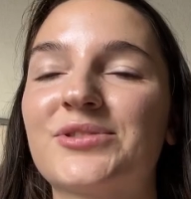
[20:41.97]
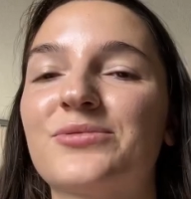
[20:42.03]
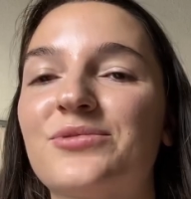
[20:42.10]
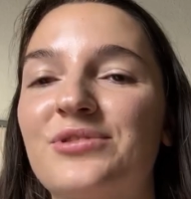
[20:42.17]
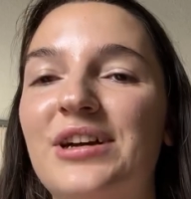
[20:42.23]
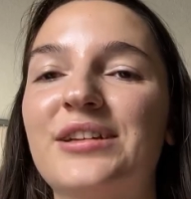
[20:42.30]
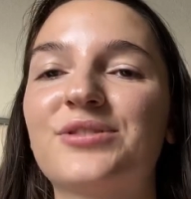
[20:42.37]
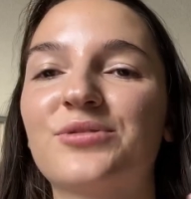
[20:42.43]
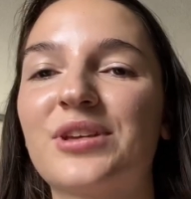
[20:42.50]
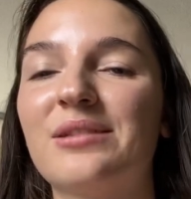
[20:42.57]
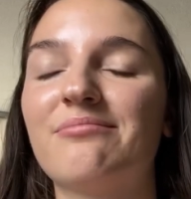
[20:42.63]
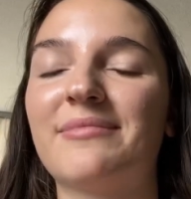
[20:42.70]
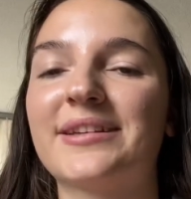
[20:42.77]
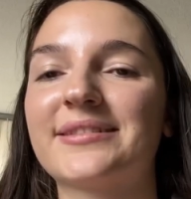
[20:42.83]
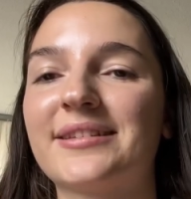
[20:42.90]
try to
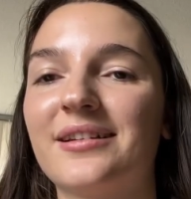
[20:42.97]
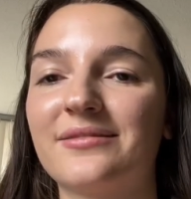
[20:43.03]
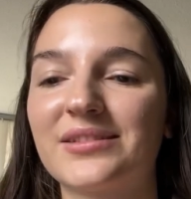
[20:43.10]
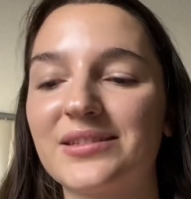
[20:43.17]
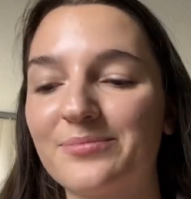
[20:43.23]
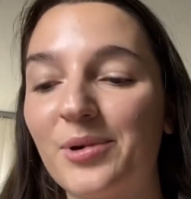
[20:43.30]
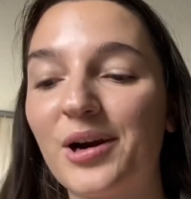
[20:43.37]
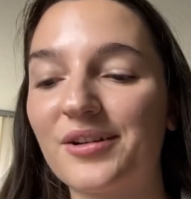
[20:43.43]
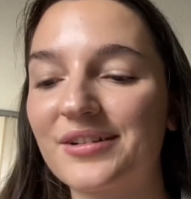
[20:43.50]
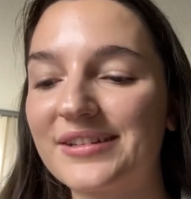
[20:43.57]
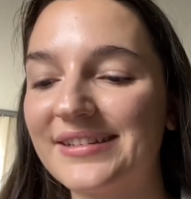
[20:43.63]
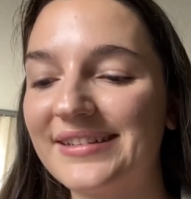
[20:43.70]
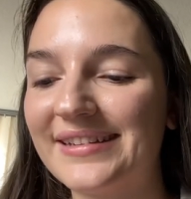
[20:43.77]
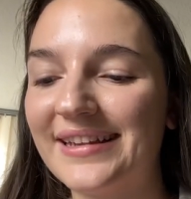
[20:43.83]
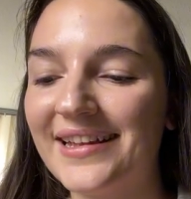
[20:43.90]
keep myself inspired.
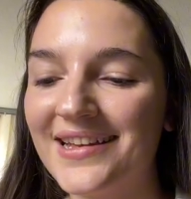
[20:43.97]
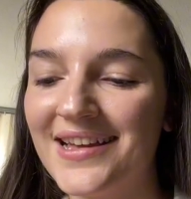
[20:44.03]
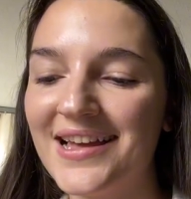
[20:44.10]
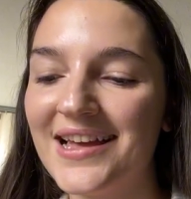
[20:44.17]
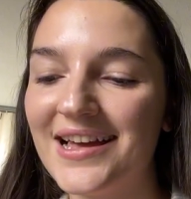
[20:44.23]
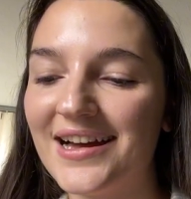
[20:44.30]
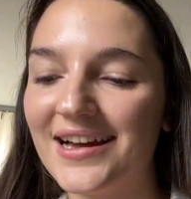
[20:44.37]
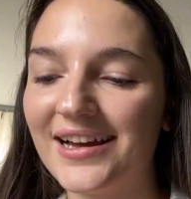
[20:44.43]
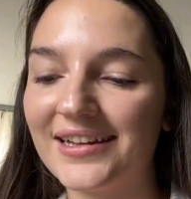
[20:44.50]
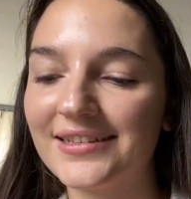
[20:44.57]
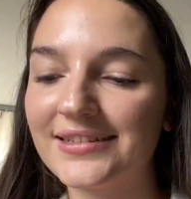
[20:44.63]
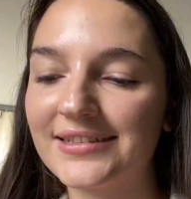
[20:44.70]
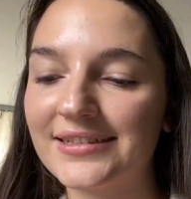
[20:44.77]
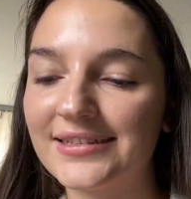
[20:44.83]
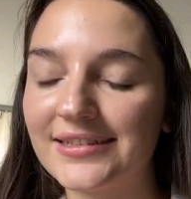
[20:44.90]

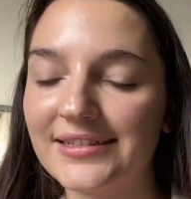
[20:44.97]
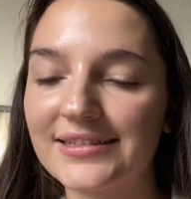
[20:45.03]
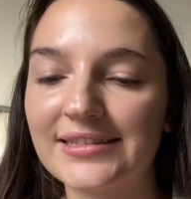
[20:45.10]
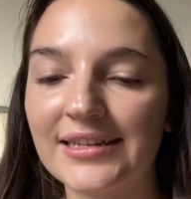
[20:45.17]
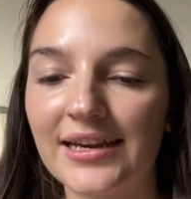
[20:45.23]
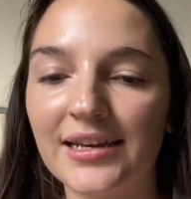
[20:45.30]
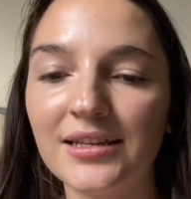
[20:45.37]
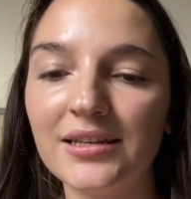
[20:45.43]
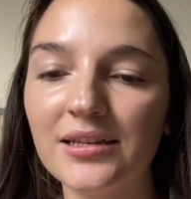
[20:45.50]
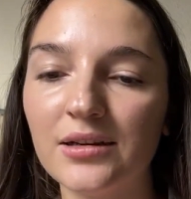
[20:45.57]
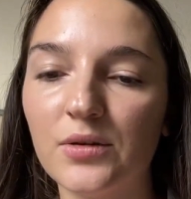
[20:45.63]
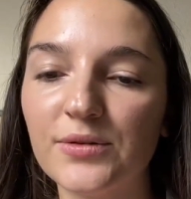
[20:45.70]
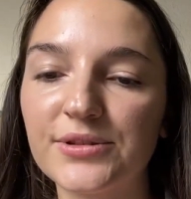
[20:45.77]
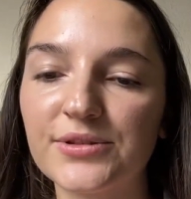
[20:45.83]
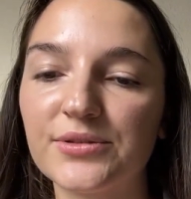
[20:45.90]
And then
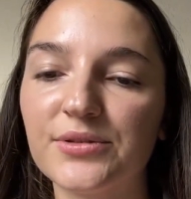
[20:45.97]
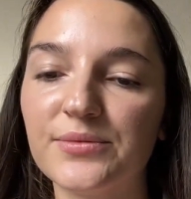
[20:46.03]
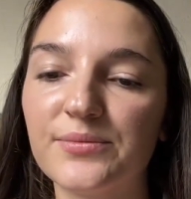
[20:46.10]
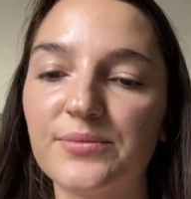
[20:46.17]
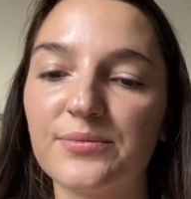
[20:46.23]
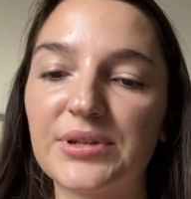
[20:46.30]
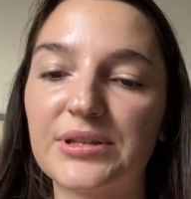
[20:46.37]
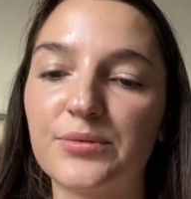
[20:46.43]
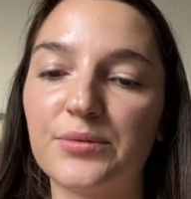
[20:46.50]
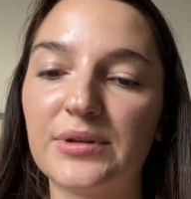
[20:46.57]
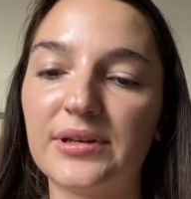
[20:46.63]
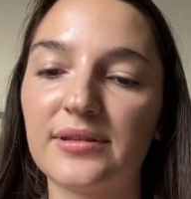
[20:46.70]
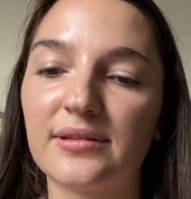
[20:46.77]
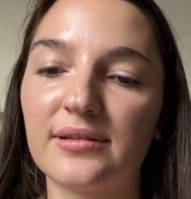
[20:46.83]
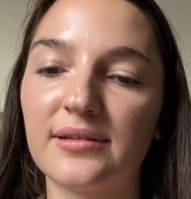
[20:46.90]
also
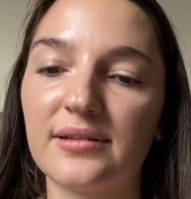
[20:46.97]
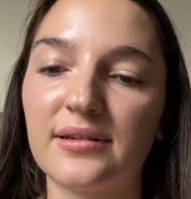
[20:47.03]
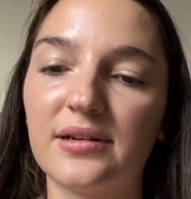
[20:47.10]
between